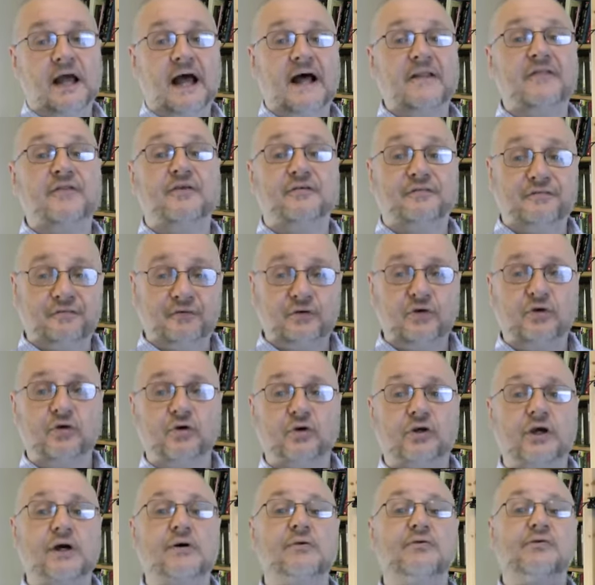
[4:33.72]
And the
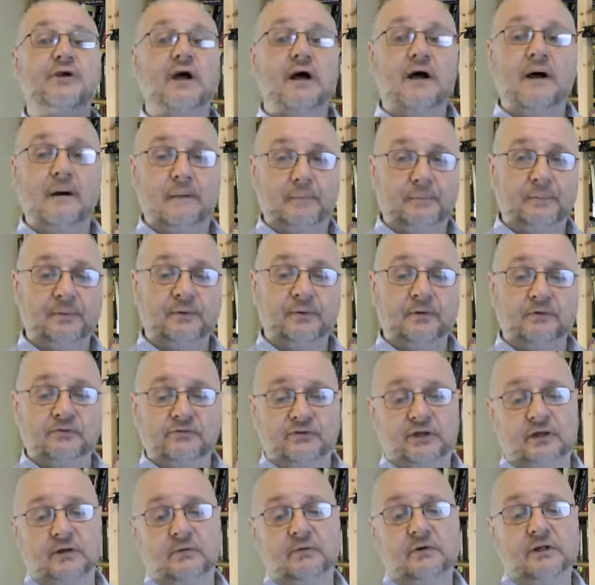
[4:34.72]
floor goes up.
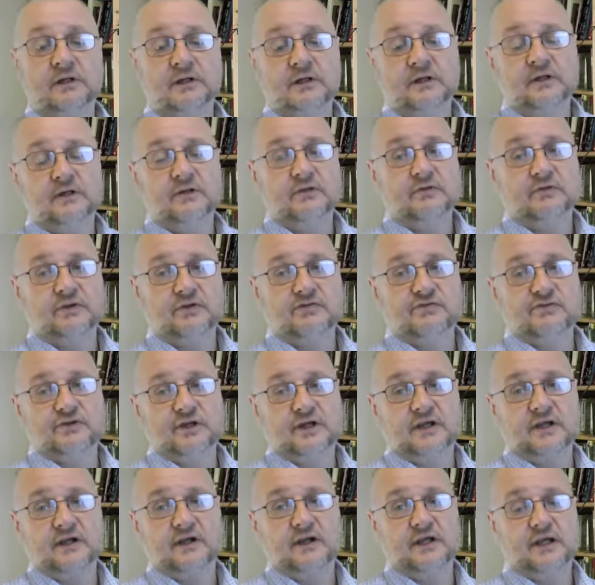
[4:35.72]
So this
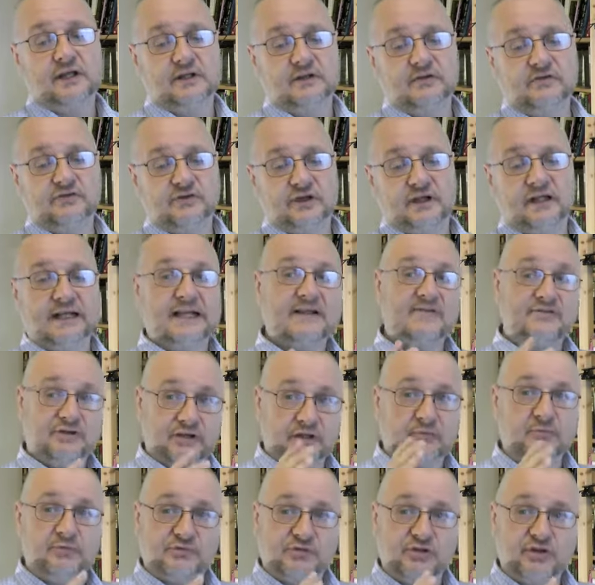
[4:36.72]
year, last
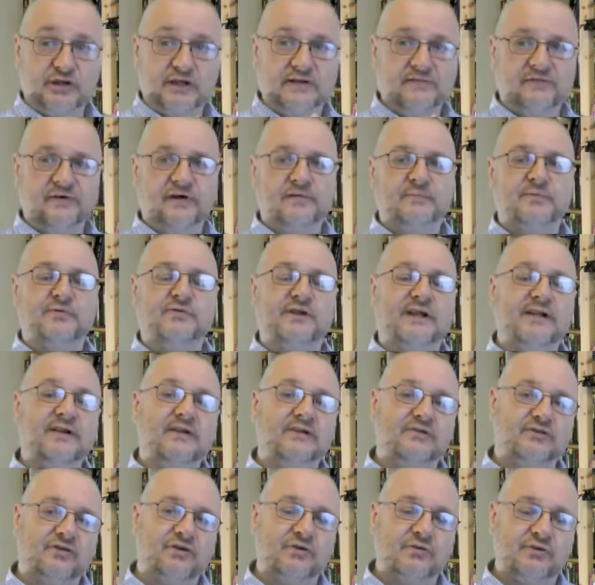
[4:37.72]
year it was 35%.
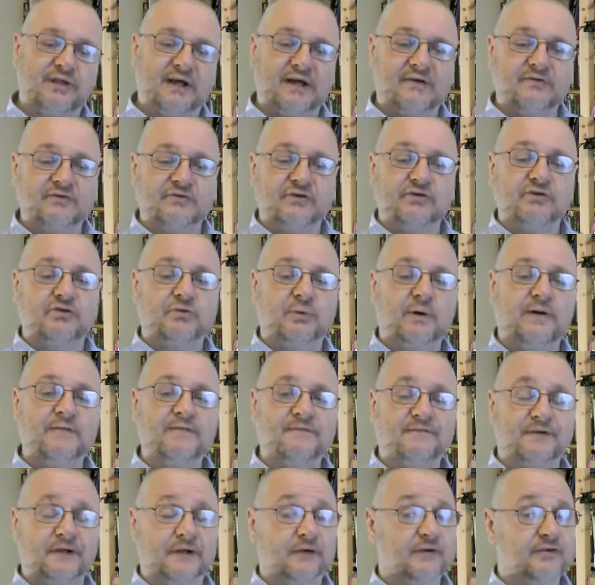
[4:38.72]
The
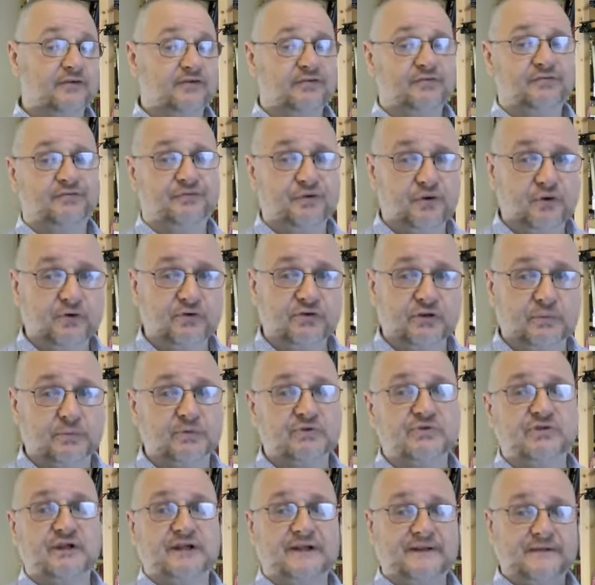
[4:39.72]
2012 figure is
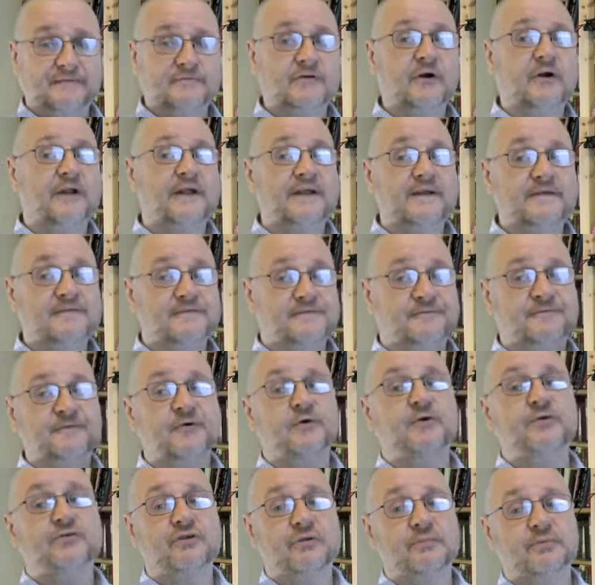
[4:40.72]
40%. You've got to hit
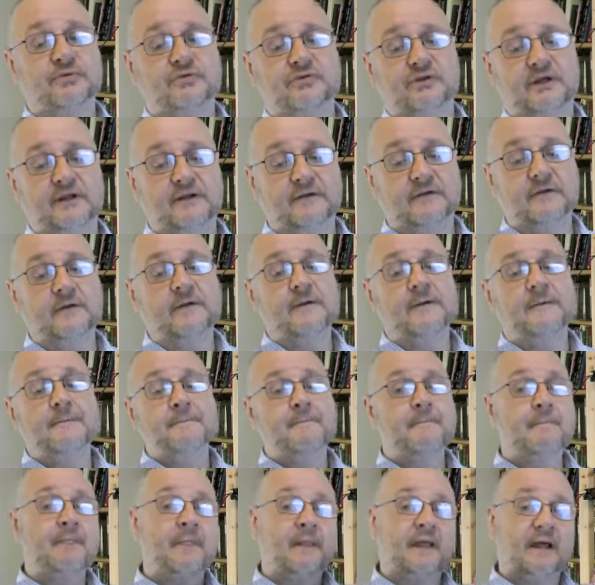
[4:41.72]
40%.
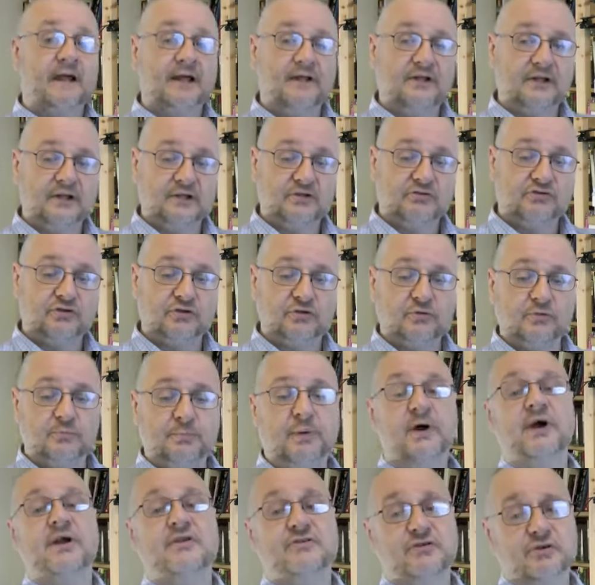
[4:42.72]
And
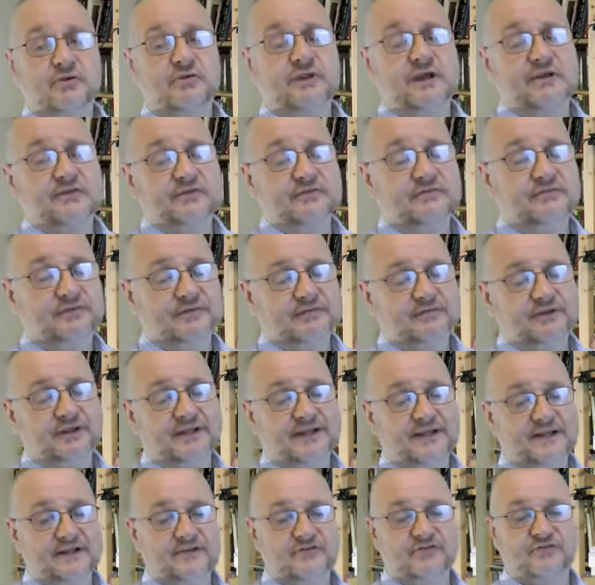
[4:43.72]
by
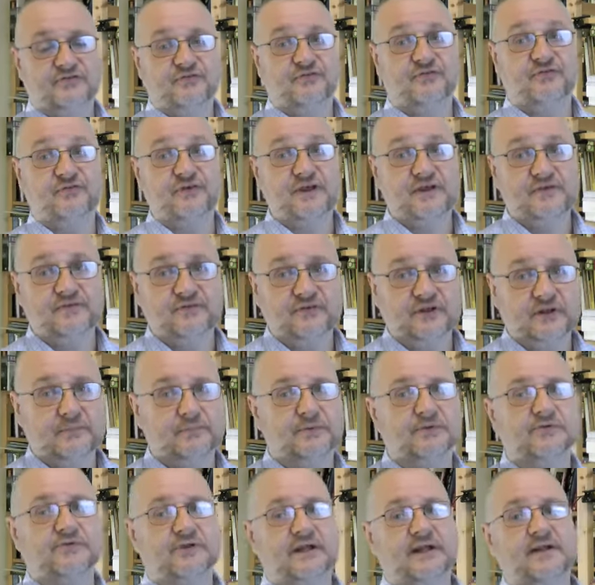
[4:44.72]
2015, it's
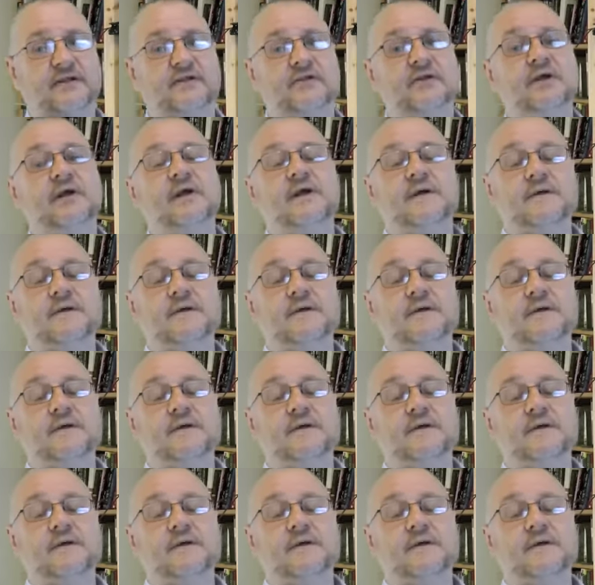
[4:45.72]
50%.